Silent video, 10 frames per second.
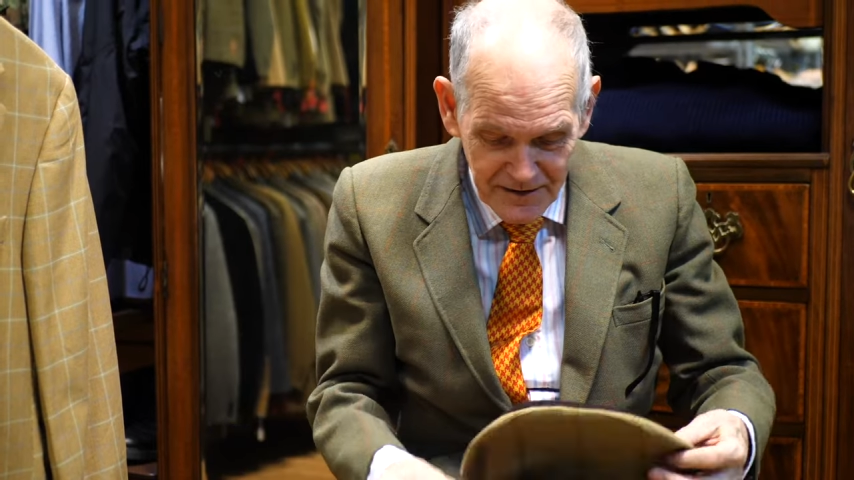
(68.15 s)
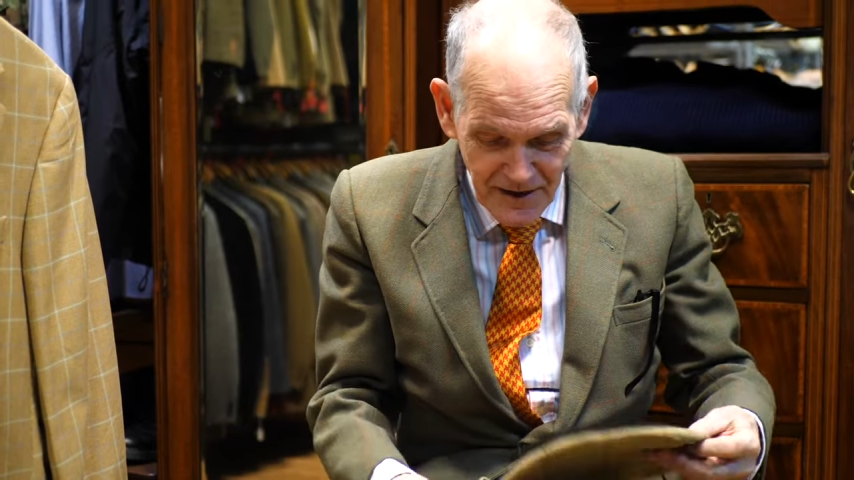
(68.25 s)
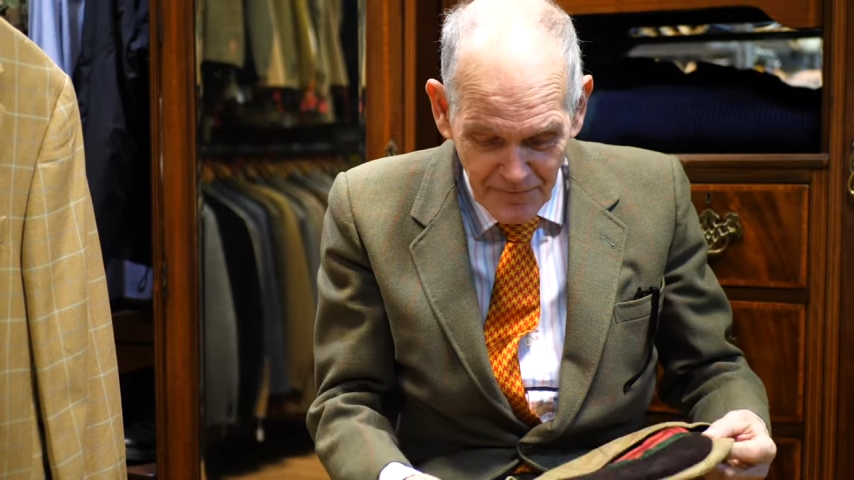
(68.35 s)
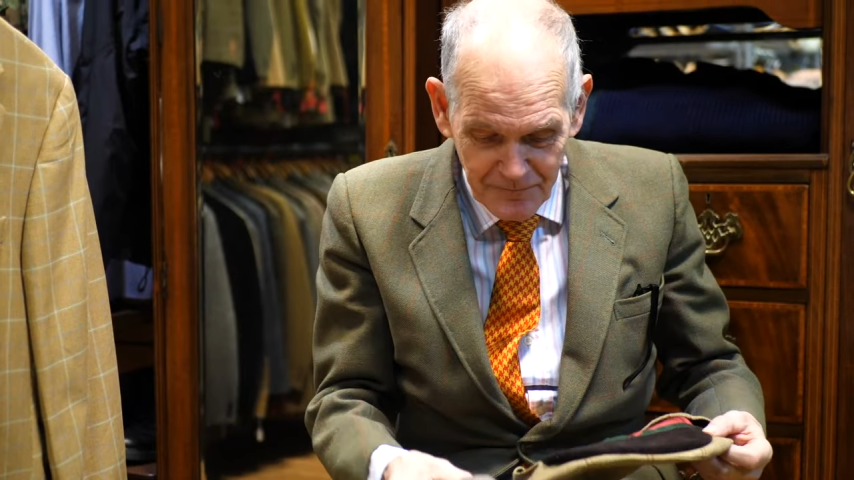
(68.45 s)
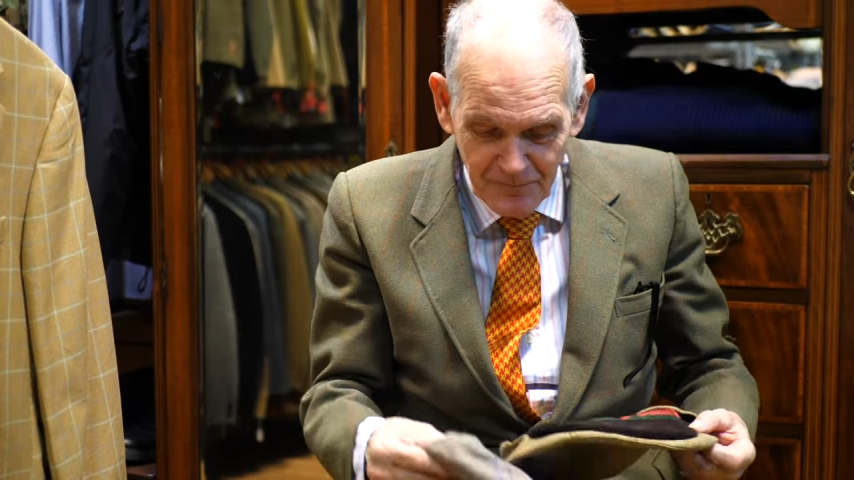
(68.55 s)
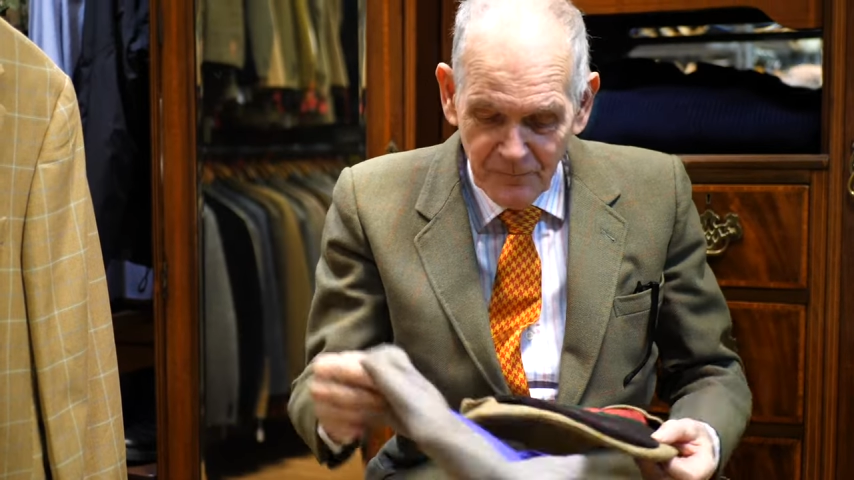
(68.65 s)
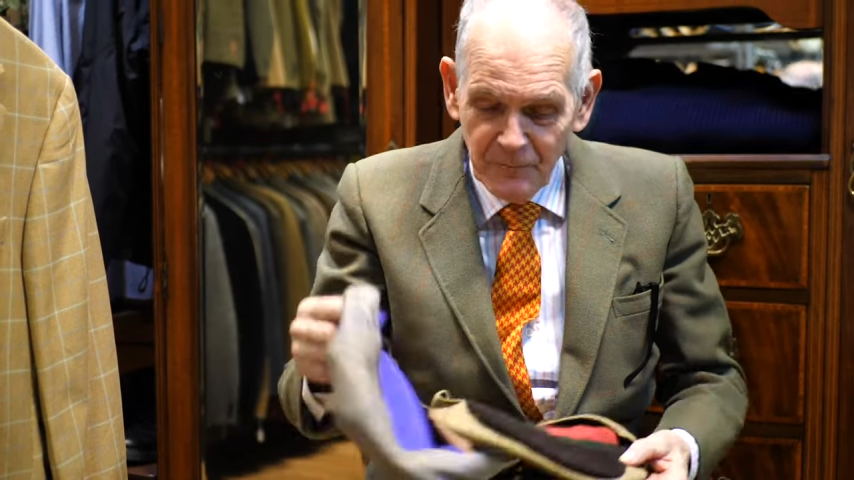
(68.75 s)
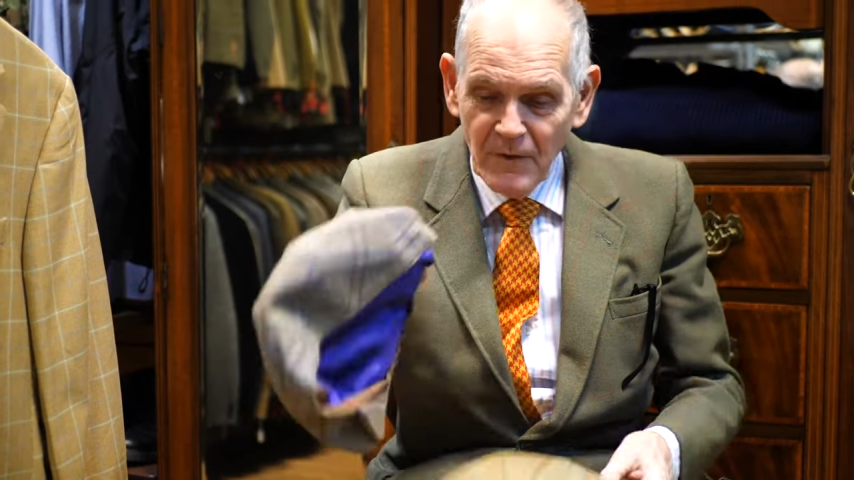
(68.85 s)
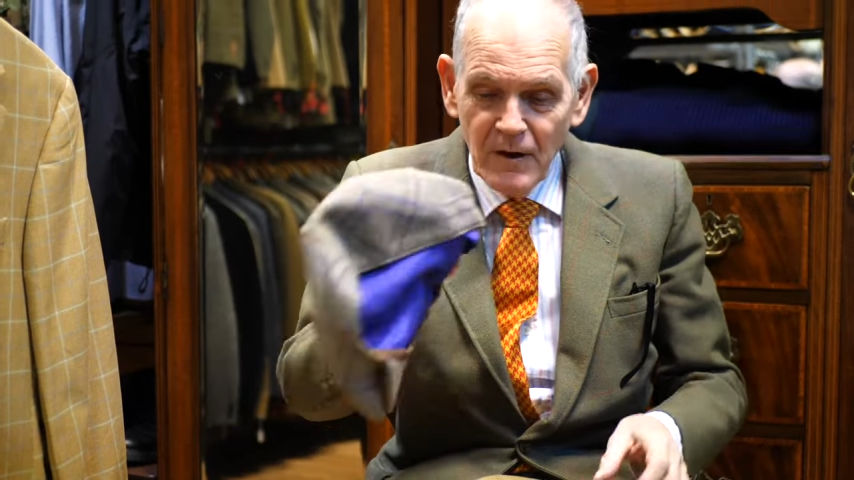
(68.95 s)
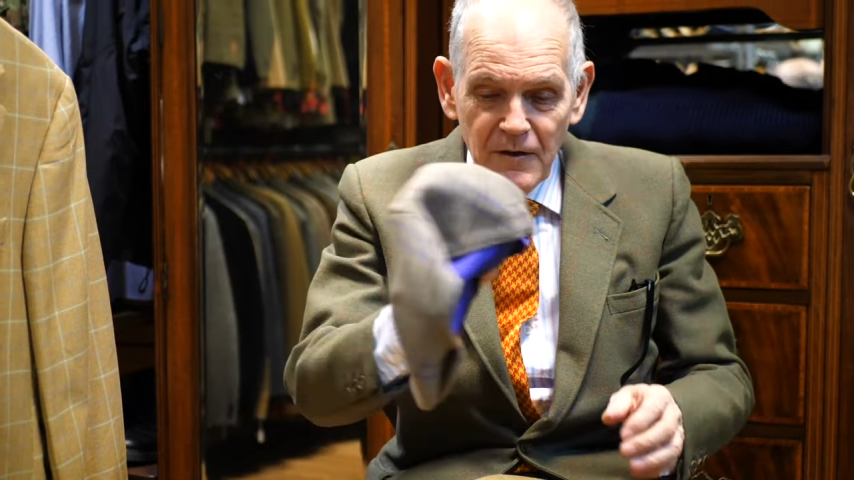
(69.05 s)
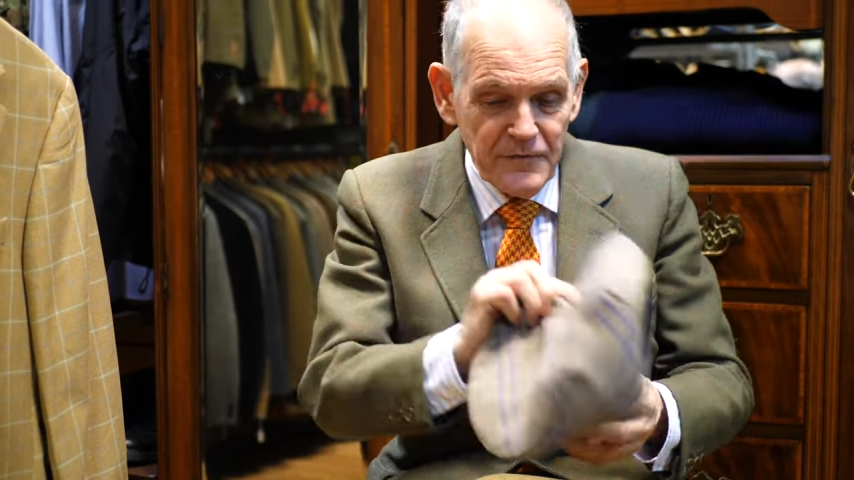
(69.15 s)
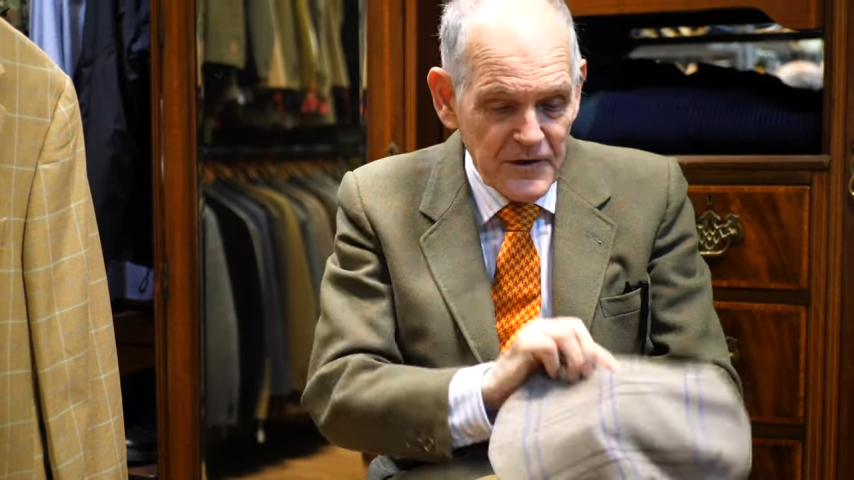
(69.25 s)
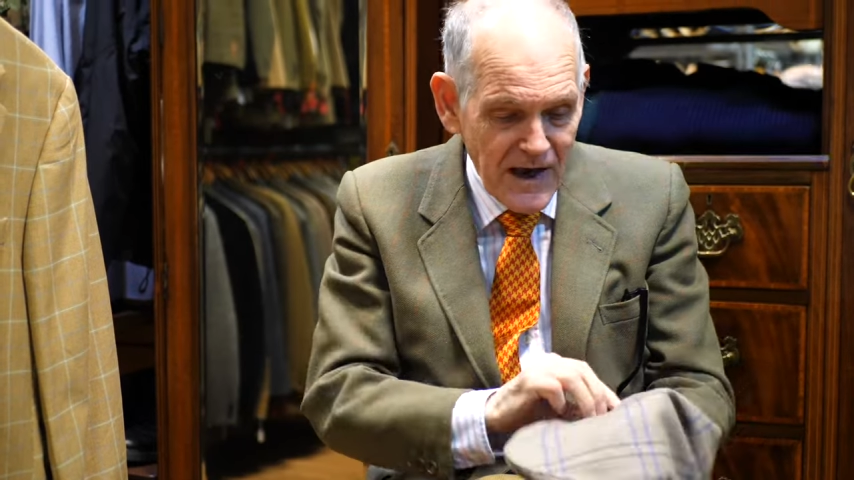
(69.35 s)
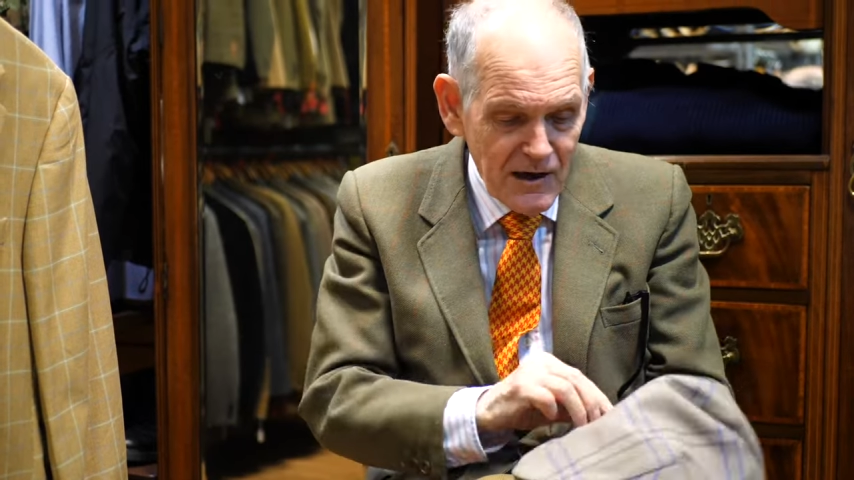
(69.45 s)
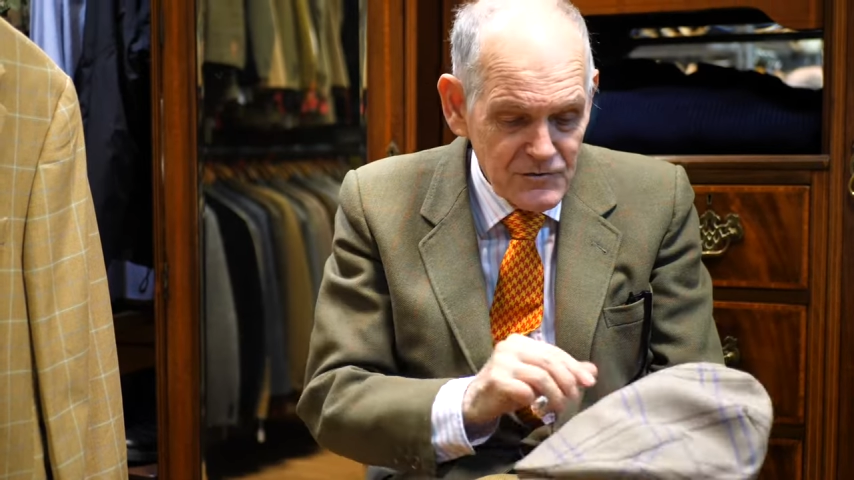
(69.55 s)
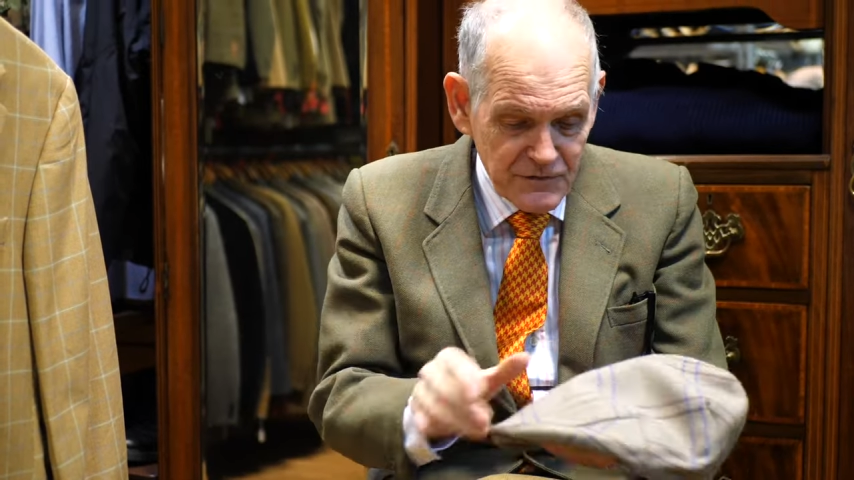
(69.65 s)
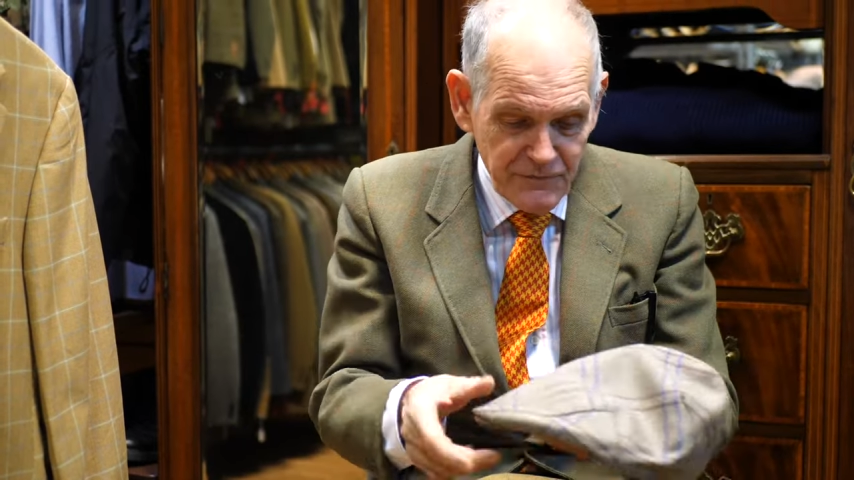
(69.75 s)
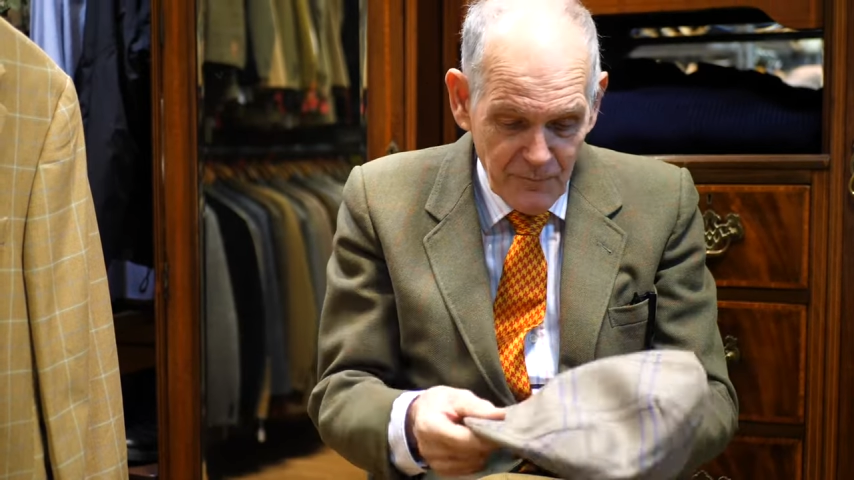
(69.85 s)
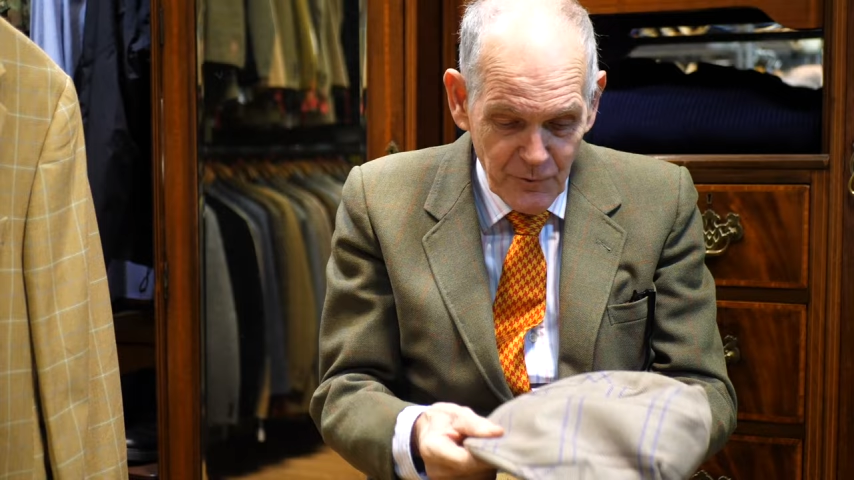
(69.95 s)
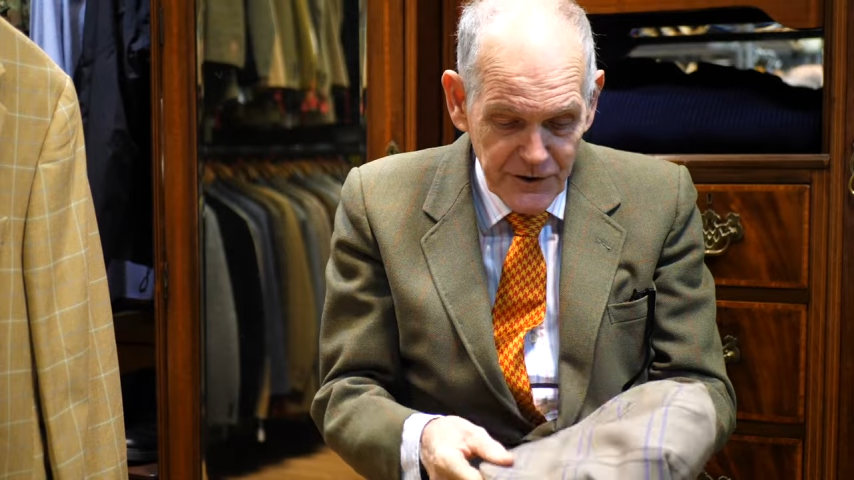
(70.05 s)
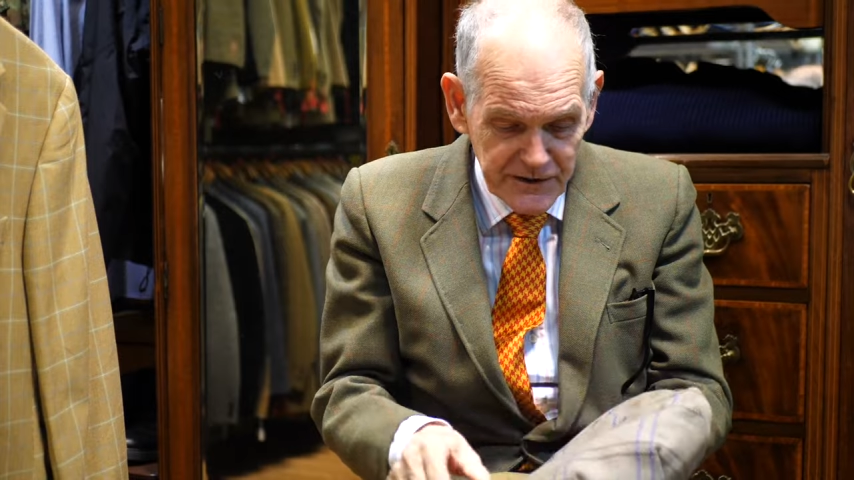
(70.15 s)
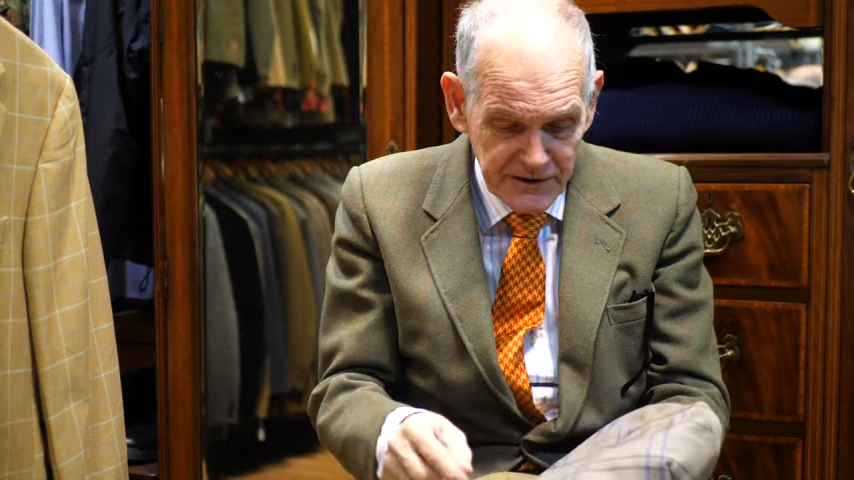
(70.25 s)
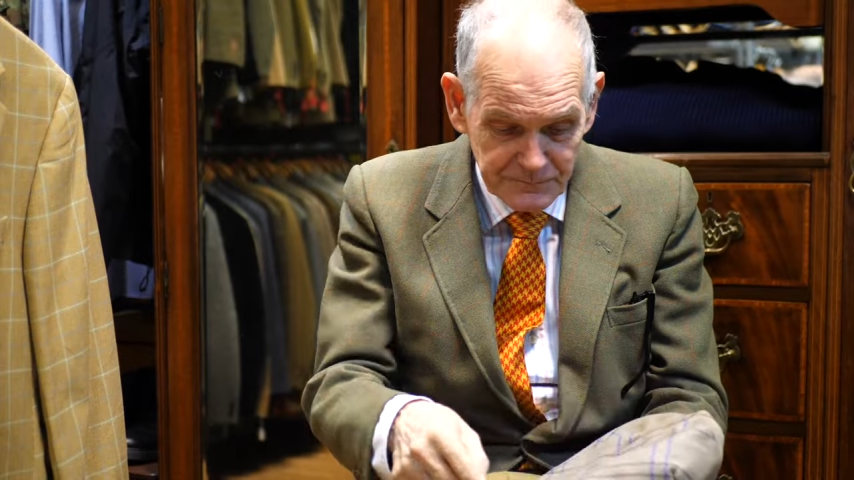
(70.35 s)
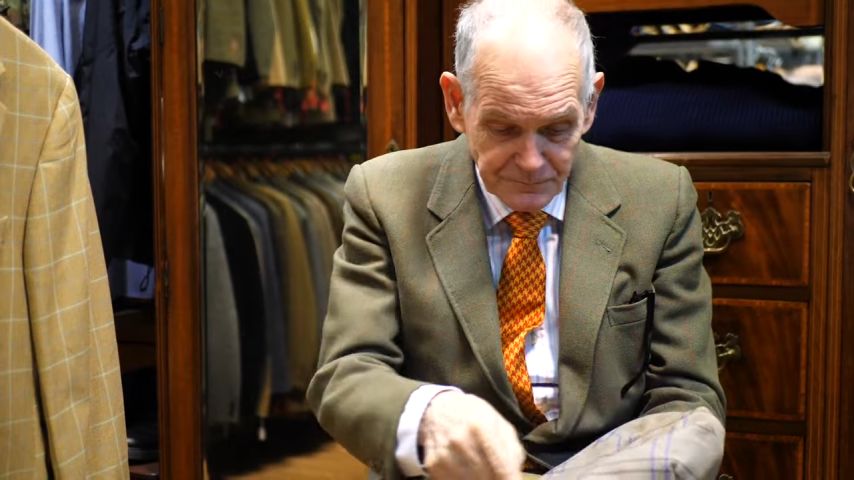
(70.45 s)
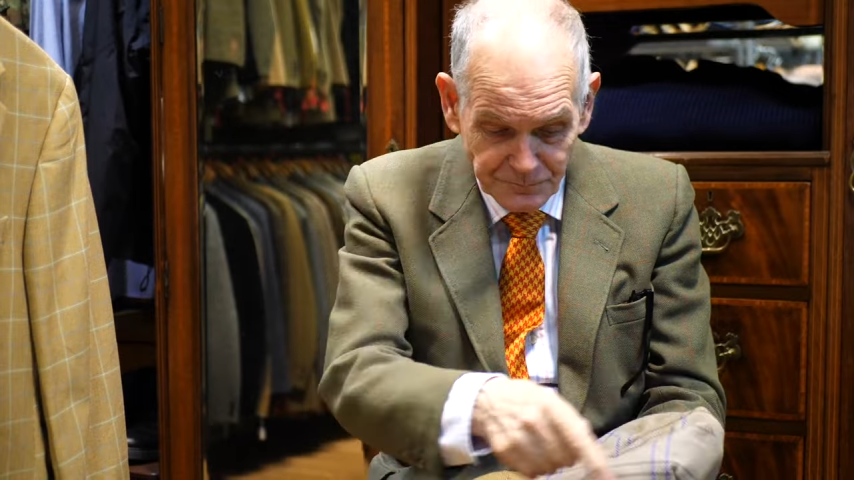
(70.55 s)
Now, the outer fabric,